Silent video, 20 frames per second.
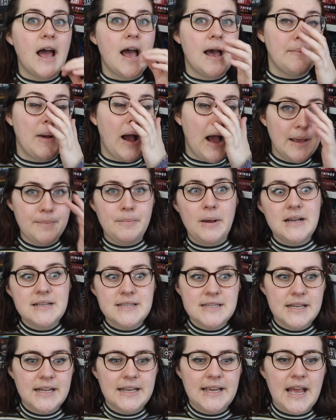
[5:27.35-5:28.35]
I
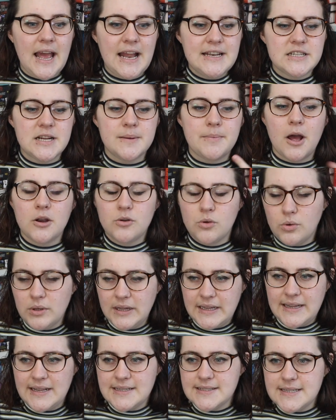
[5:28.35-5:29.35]
personally ended up
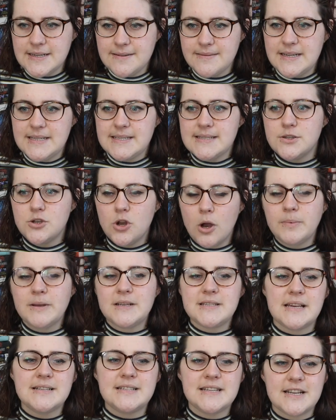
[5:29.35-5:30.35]
unhauling that series, not
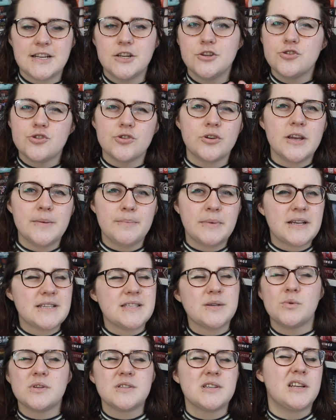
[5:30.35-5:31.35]
because I didn't enjoy it, because
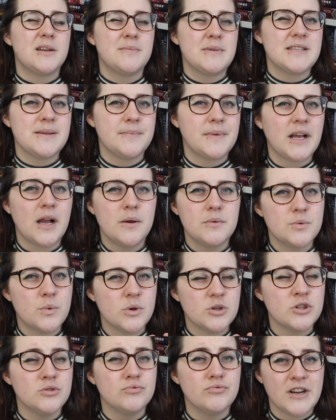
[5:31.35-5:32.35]
it wasn't going to be something I would
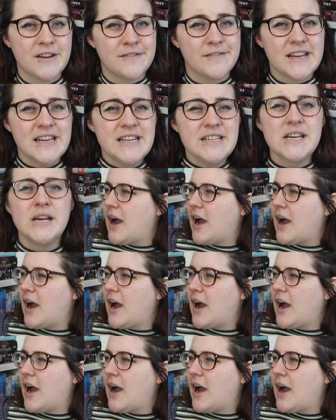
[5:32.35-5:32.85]
want to reread.